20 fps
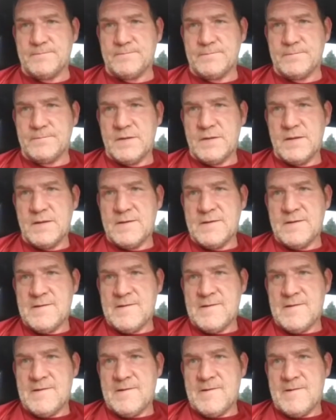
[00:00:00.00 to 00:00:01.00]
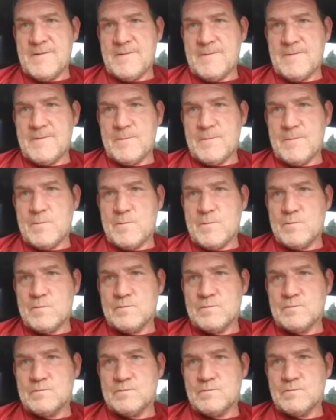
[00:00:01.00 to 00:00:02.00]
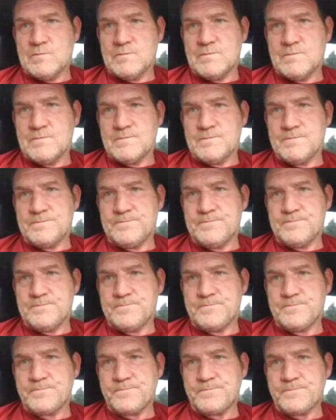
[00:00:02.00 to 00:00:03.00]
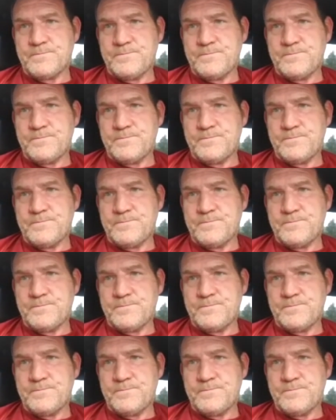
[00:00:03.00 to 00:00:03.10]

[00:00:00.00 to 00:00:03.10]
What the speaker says: Nothing is said.